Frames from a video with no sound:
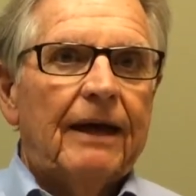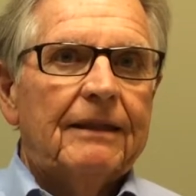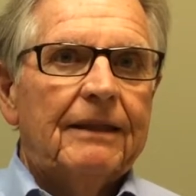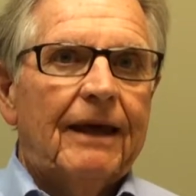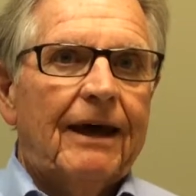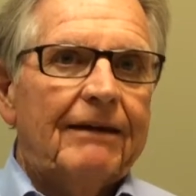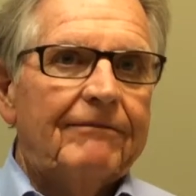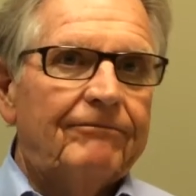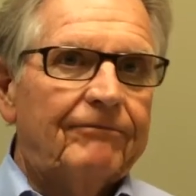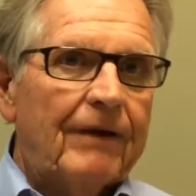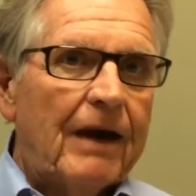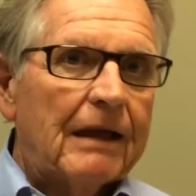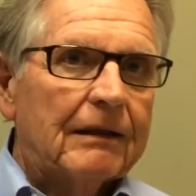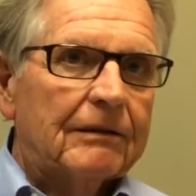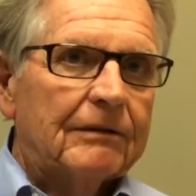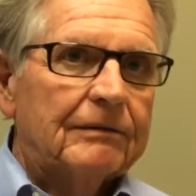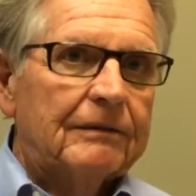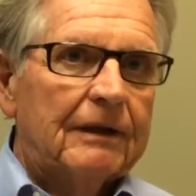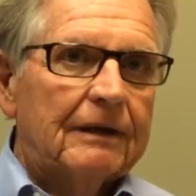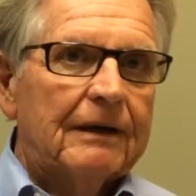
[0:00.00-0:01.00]
but I
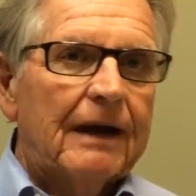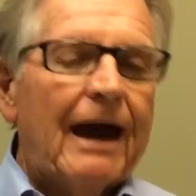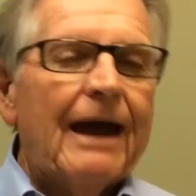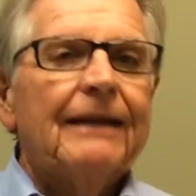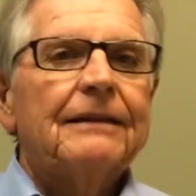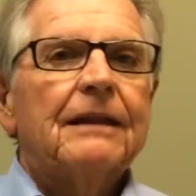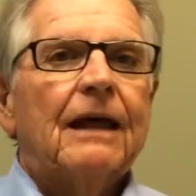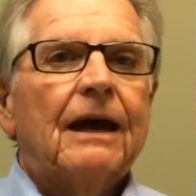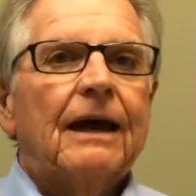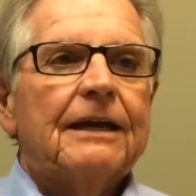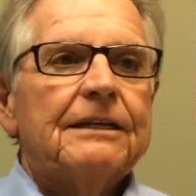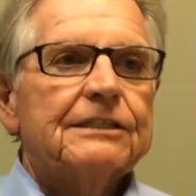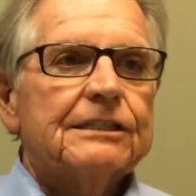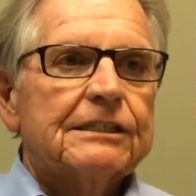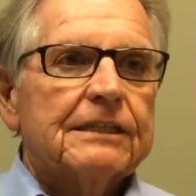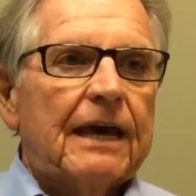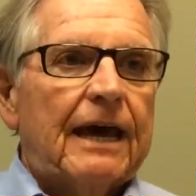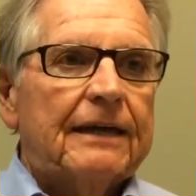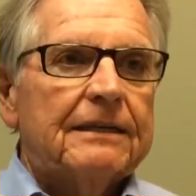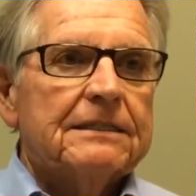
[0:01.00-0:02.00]
followed the
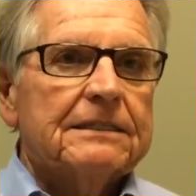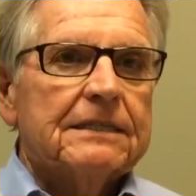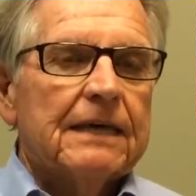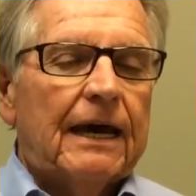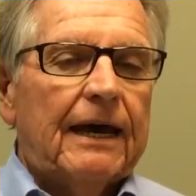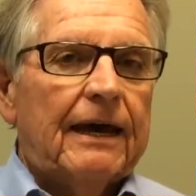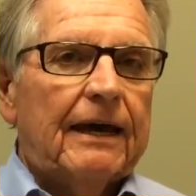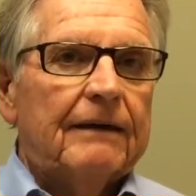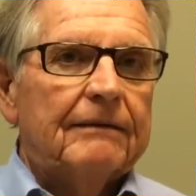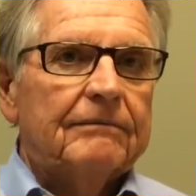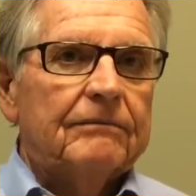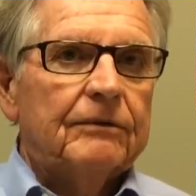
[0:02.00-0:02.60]
guidelines that